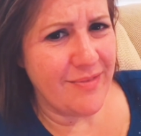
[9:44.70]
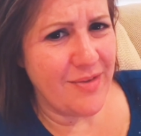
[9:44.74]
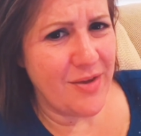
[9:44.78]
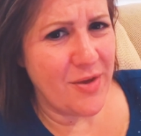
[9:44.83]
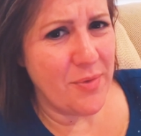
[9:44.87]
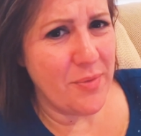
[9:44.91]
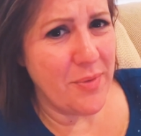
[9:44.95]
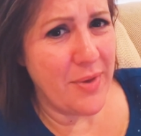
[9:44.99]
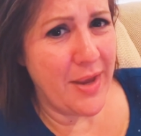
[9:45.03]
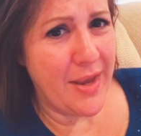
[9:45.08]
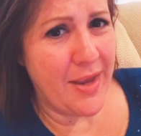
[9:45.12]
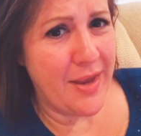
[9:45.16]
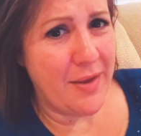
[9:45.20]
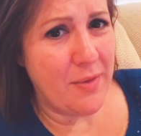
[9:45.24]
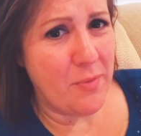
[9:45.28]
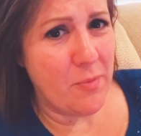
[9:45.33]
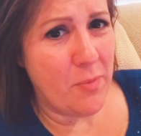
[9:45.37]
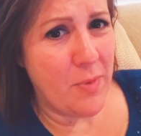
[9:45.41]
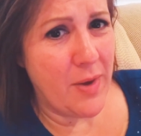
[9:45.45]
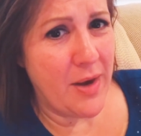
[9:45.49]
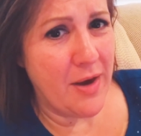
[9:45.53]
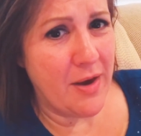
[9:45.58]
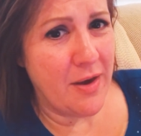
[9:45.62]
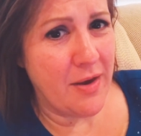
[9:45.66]
okay,
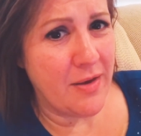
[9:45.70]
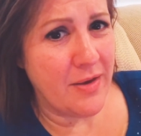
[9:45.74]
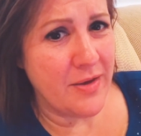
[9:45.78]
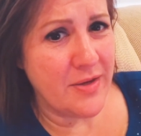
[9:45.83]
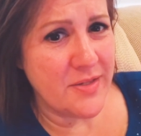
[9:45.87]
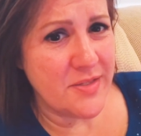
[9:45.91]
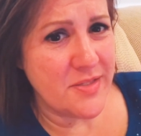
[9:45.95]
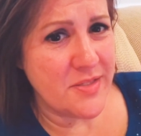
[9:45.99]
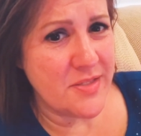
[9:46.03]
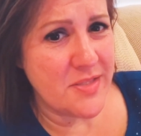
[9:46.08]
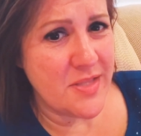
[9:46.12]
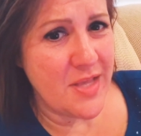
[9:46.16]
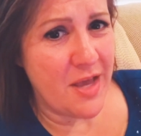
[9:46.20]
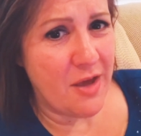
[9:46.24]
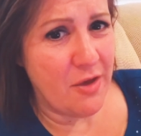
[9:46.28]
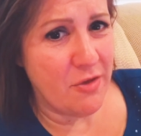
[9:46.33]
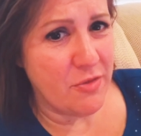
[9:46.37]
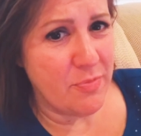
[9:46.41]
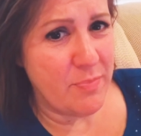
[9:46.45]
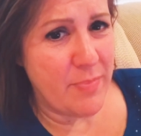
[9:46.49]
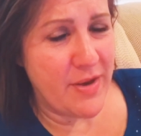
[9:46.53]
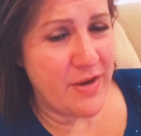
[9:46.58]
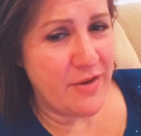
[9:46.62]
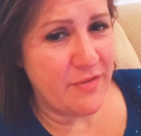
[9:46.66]
where is the
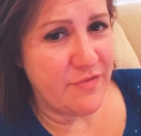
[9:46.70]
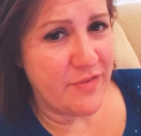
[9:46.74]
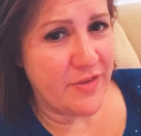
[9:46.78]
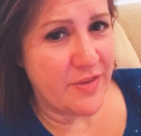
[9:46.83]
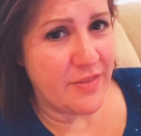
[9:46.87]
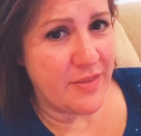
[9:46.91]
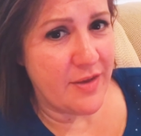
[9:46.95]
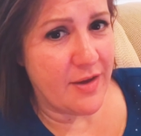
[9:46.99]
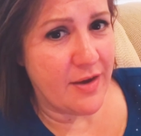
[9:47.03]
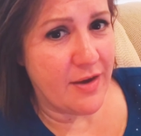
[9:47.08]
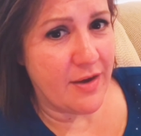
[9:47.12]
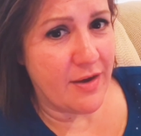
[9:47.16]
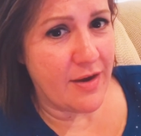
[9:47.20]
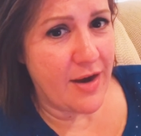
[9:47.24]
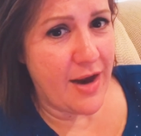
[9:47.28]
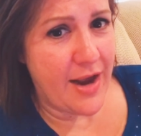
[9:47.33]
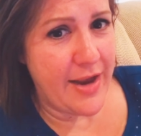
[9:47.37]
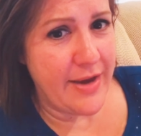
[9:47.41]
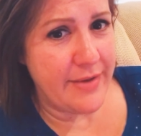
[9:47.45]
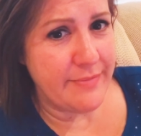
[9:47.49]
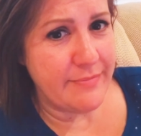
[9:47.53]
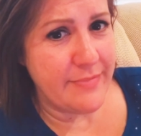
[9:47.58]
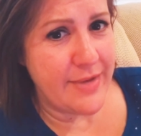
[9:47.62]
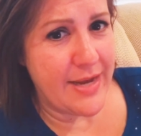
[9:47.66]
health benefit there?
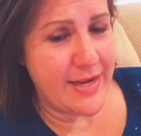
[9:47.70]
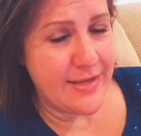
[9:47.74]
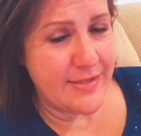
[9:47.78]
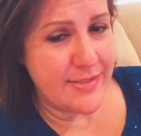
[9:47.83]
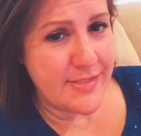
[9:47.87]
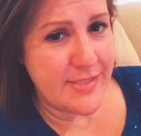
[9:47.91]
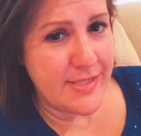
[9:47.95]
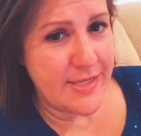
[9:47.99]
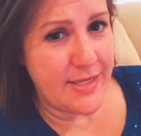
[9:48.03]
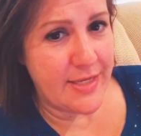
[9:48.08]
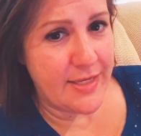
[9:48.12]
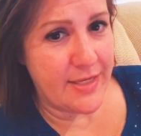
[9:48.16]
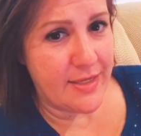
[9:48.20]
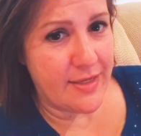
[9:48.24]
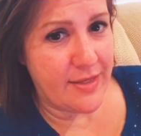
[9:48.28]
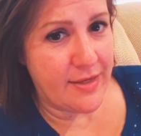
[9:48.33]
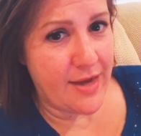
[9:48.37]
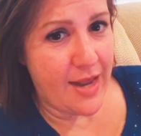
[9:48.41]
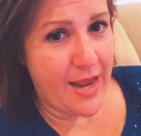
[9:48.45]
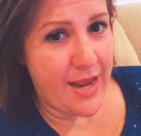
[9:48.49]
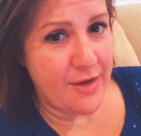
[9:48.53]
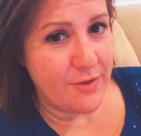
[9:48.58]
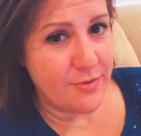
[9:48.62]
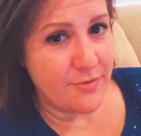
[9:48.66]
I'm not seeing it.
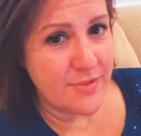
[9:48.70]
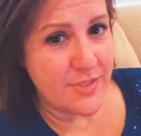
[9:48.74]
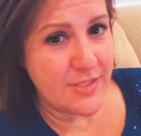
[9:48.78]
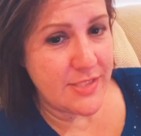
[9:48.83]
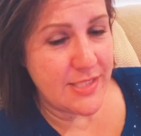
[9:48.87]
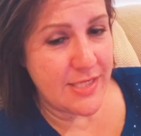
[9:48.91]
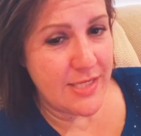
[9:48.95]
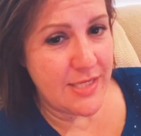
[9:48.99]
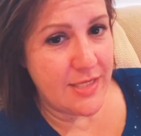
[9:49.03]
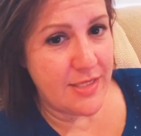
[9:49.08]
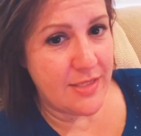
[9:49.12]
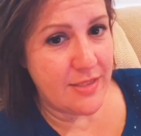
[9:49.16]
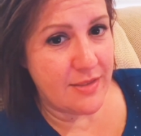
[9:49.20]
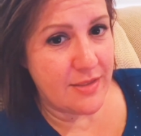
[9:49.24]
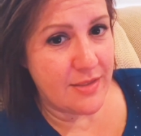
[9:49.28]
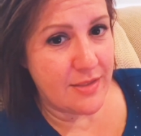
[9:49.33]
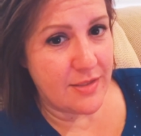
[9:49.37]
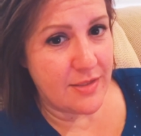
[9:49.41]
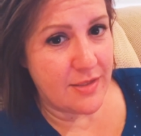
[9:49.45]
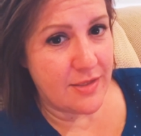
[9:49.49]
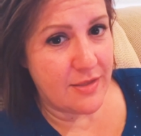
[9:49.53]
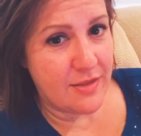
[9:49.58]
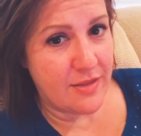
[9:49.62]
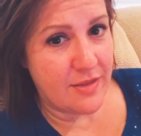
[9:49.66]
I don't see
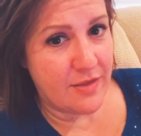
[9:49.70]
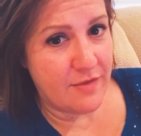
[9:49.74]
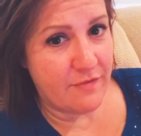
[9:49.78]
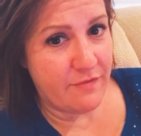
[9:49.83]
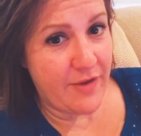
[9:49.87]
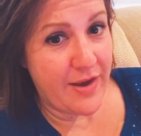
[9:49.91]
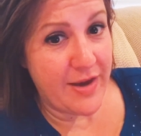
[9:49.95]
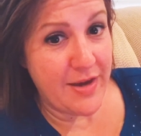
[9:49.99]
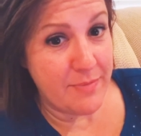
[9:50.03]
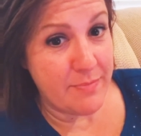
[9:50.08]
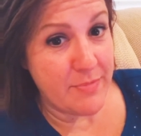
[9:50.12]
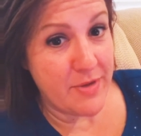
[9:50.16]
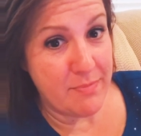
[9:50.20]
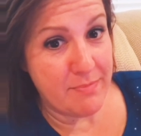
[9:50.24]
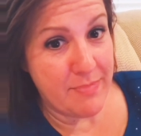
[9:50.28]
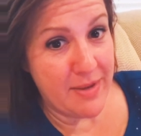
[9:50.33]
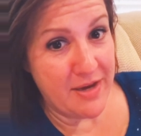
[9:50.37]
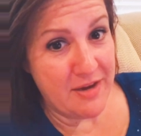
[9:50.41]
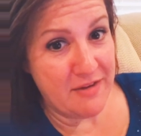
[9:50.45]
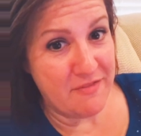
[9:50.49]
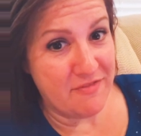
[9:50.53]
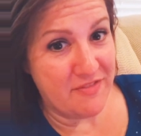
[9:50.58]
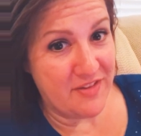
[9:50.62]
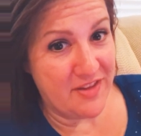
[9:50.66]
the vitamin
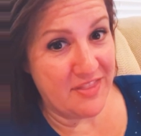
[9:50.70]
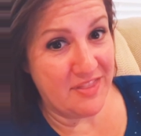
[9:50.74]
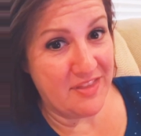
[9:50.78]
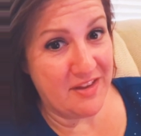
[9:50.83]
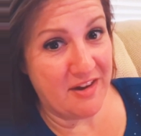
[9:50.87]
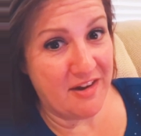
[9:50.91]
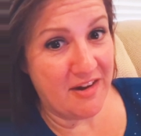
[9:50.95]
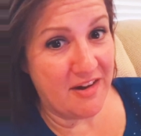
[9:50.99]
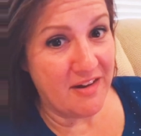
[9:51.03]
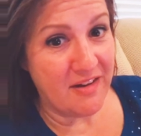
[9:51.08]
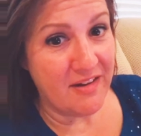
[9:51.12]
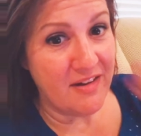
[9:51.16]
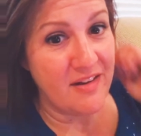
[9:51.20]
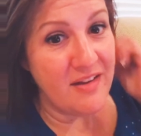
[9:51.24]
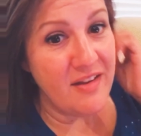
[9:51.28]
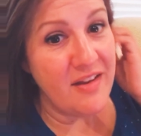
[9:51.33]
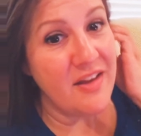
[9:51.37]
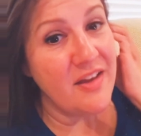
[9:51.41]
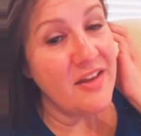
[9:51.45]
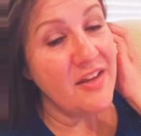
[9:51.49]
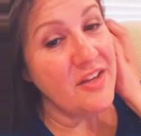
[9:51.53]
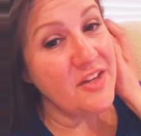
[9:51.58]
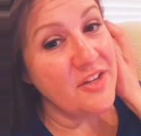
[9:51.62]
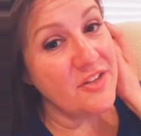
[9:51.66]
benefit there.
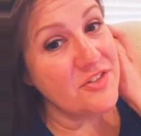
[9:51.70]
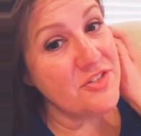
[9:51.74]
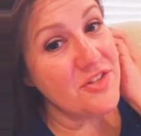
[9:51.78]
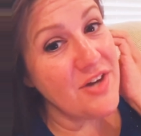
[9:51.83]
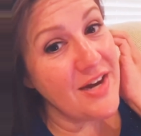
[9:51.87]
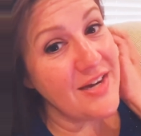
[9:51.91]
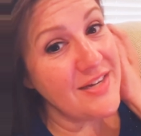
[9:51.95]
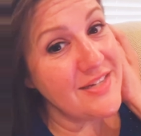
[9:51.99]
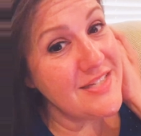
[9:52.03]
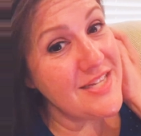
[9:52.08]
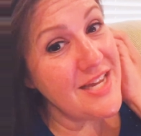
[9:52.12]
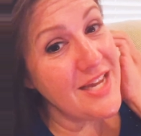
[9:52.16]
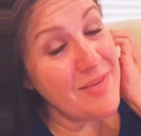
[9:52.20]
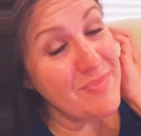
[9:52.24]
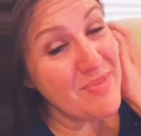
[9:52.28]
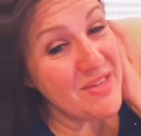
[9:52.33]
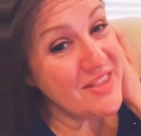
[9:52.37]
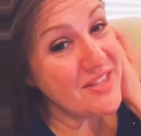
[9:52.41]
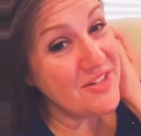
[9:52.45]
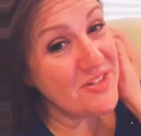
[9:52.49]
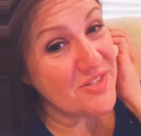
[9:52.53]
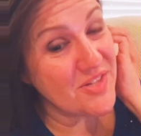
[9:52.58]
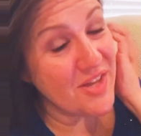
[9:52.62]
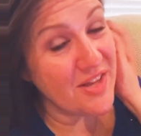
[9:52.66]
You're trying to tell me
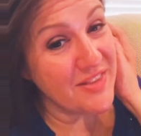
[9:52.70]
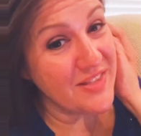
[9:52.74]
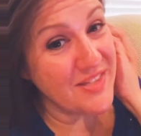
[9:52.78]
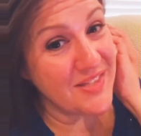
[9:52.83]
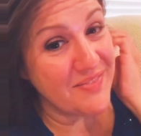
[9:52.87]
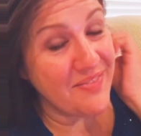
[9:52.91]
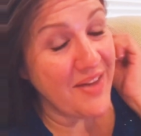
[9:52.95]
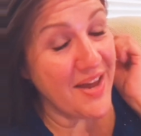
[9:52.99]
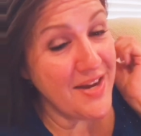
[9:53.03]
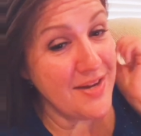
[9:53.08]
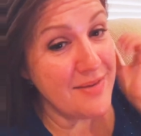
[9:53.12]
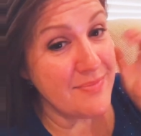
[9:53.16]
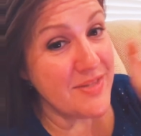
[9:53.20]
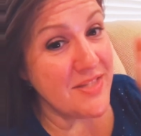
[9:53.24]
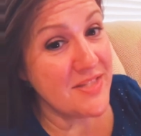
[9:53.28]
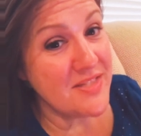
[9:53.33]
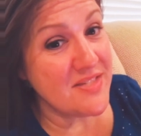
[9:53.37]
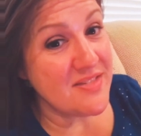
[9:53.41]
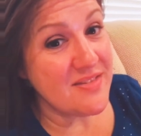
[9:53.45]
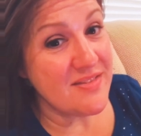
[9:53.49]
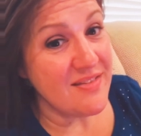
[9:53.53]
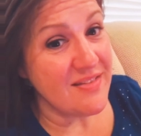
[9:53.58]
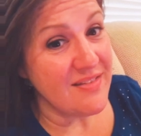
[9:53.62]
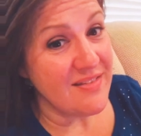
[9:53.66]
there's all these
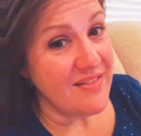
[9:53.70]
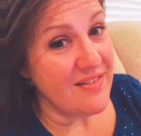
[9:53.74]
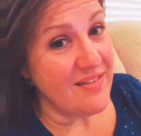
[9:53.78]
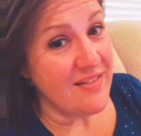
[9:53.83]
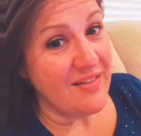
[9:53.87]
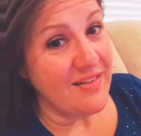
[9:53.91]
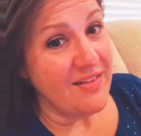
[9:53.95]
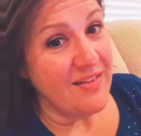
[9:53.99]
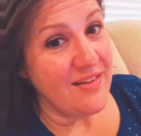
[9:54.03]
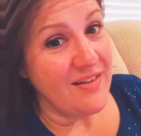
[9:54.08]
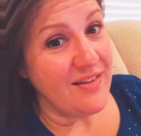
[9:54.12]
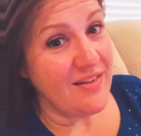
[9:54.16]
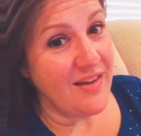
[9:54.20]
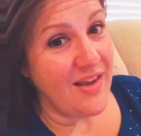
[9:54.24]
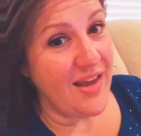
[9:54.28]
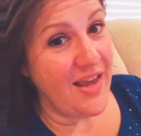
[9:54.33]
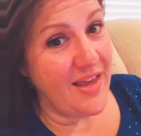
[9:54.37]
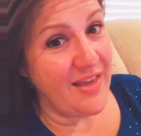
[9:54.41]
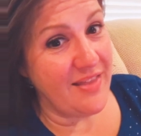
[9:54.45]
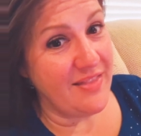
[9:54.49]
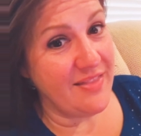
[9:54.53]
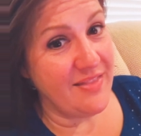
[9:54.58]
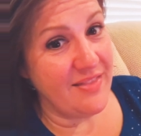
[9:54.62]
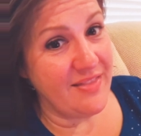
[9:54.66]
vitamins
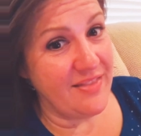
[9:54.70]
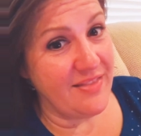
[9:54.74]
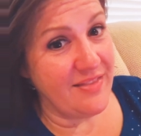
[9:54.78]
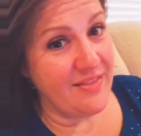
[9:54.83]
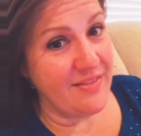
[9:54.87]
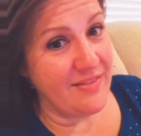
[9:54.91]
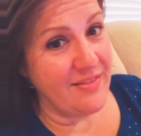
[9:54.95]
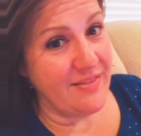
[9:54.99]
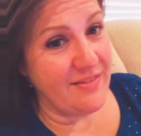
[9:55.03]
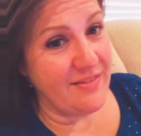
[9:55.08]
and